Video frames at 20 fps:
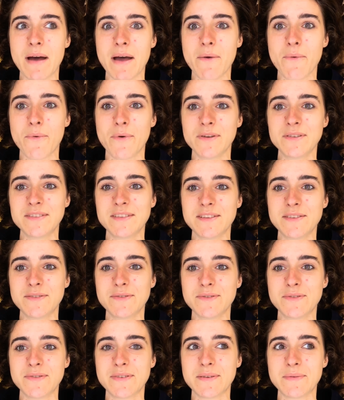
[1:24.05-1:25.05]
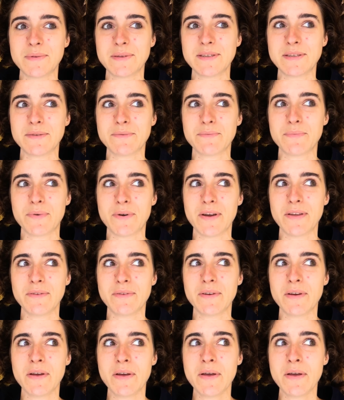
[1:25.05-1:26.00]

I wanted to do them at some point,